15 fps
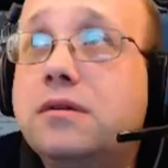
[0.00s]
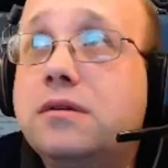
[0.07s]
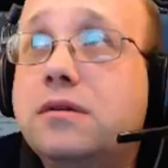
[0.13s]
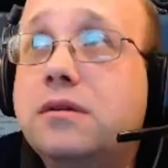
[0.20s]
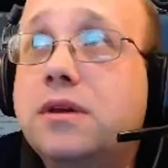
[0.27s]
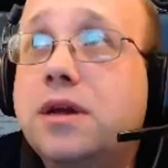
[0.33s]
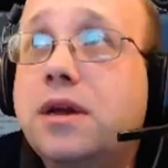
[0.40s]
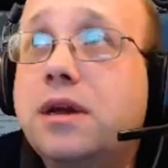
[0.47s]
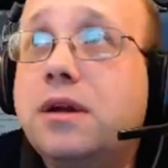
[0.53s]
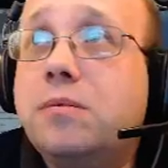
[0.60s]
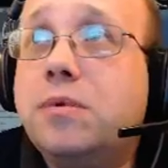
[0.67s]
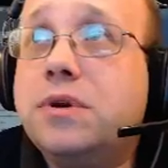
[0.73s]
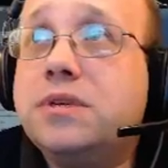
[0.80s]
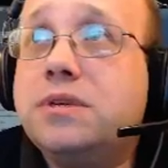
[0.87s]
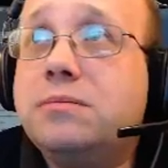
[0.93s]

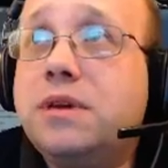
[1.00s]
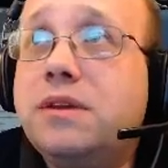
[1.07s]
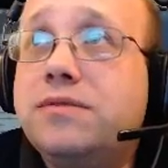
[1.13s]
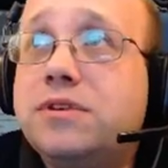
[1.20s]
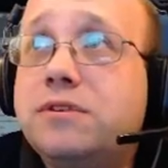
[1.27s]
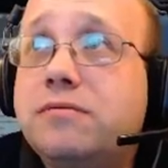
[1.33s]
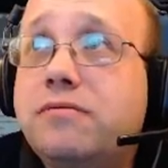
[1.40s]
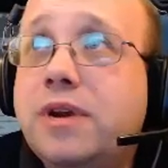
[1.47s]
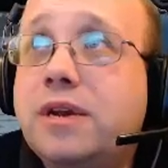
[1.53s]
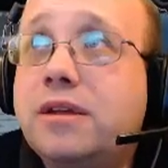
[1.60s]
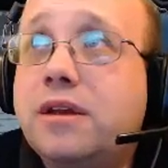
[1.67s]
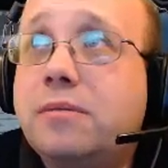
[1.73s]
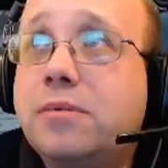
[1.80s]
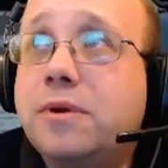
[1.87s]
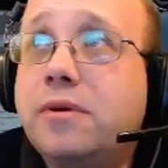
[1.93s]
What does it mean if there's a red
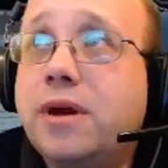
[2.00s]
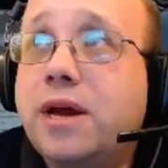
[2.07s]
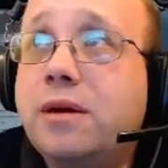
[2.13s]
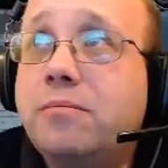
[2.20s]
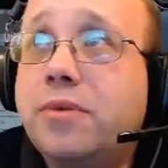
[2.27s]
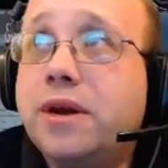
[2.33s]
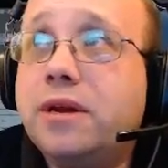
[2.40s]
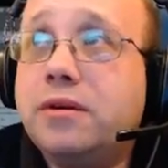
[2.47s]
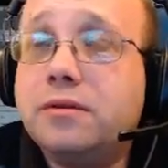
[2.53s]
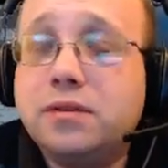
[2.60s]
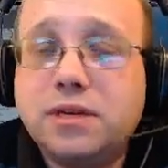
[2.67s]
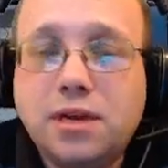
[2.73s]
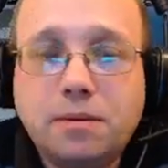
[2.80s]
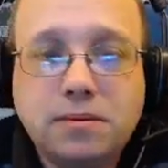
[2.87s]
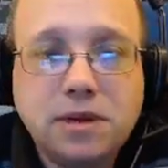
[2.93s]
coupling or handbrake on the
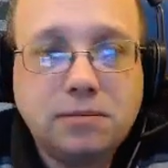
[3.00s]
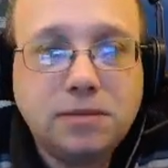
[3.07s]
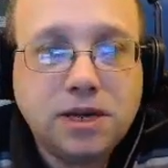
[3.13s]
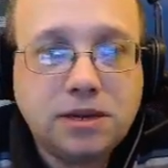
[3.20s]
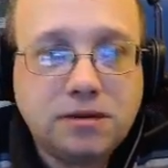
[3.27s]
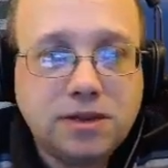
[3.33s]
coupling menu?